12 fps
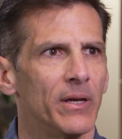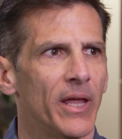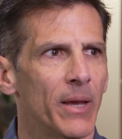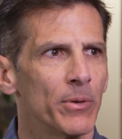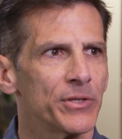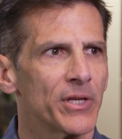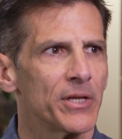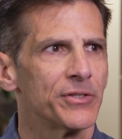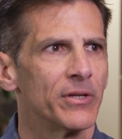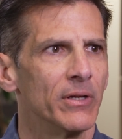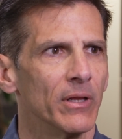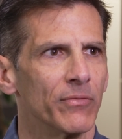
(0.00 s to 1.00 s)
enables us
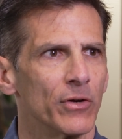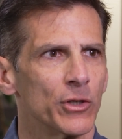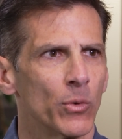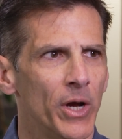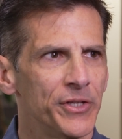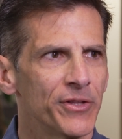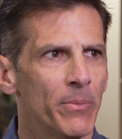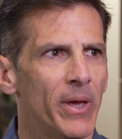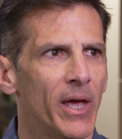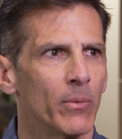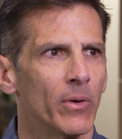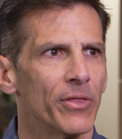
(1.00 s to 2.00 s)
to deliver twice the
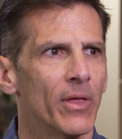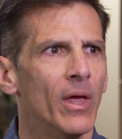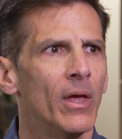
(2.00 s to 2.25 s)
bandwidth